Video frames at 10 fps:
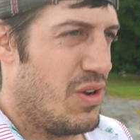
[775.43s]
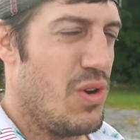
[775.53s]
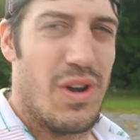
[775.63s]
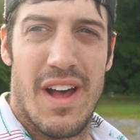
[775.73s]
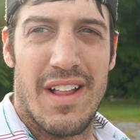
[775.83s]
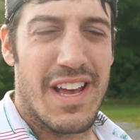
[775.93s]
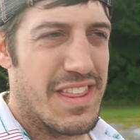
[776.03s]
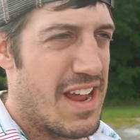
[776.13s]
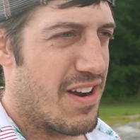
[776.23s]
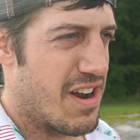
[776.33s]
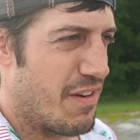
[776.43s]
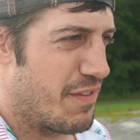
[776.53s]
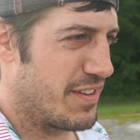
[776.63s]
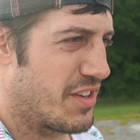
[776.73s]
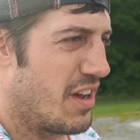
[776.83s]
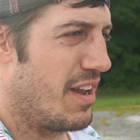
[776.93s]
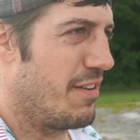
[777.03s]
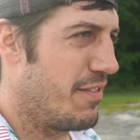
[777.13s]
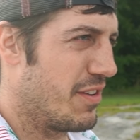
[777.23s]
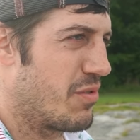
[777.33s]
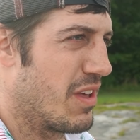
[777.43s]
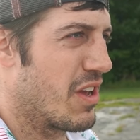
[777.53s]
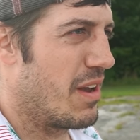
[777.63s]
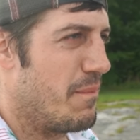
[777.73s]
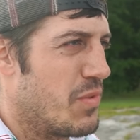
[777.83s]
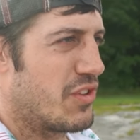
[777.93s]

Whew, I like the air here. It feels good. It feels really good.